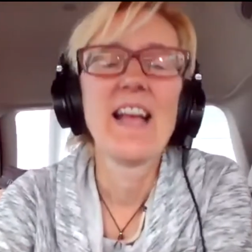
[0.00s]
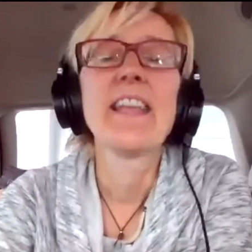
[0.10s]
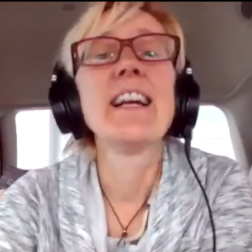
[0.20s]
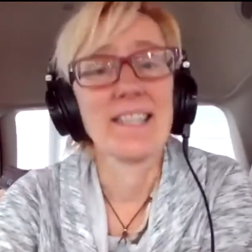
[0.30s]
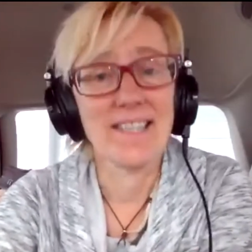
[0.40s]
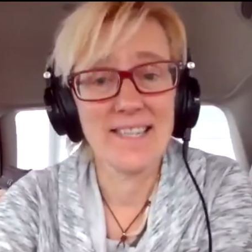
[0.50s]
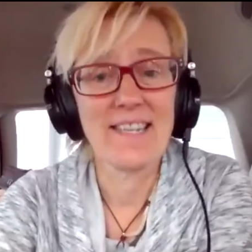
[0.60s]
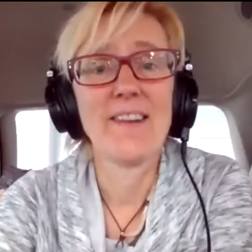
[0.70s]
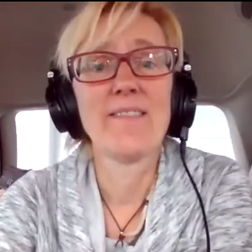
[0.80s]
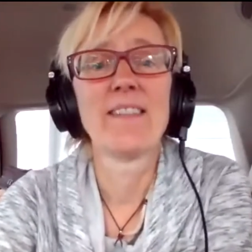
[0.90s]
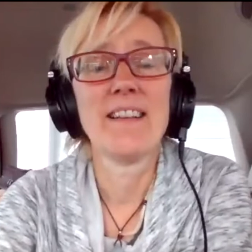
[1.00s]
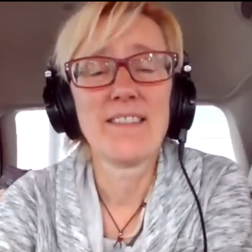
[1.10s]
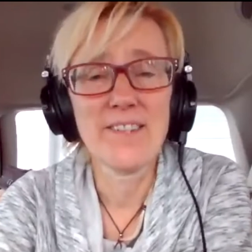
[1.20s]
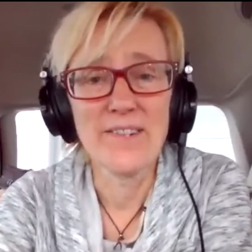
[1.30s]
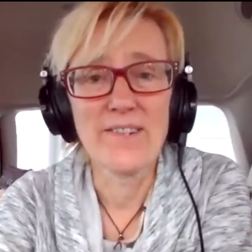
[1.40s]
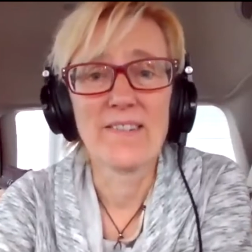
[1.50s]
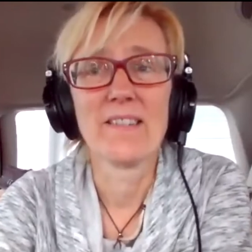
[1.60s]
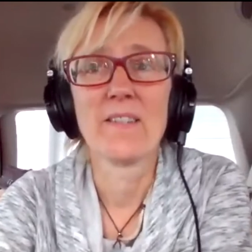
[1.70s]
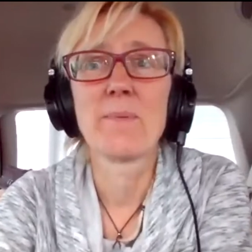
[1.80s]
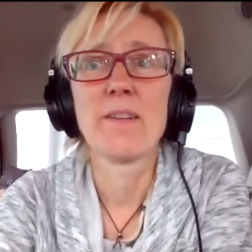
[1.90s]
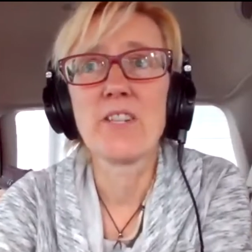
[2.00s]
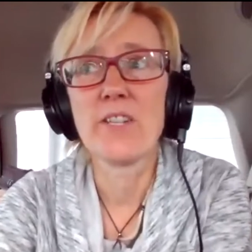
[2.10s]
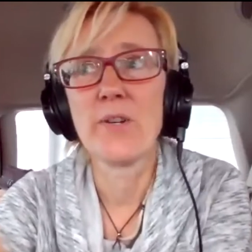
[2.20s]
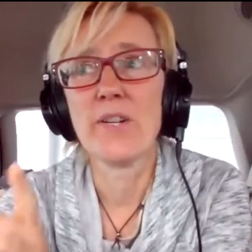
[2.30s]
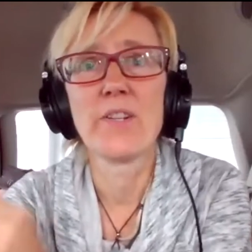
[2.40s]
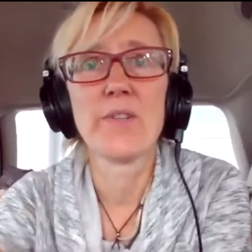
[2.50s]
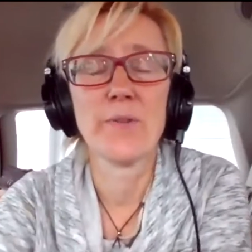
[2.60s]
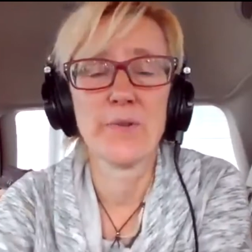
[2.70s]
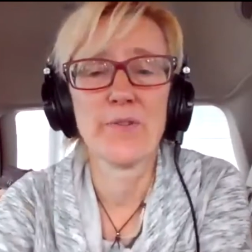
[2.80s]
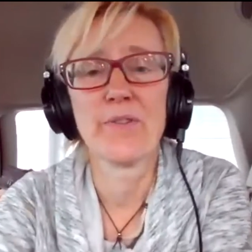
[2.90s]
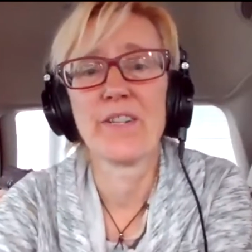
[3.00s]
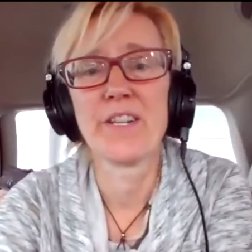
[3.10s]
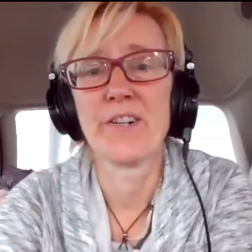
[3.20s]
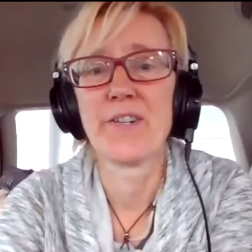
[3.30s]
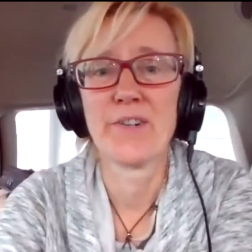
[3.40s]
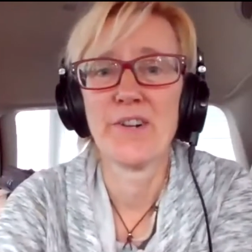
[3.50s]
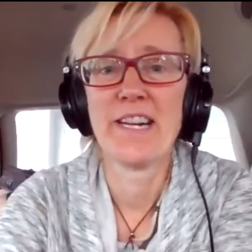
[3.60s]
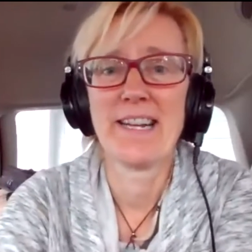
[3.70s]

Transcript: Yes, I would like to, especially going to the Northern Territory.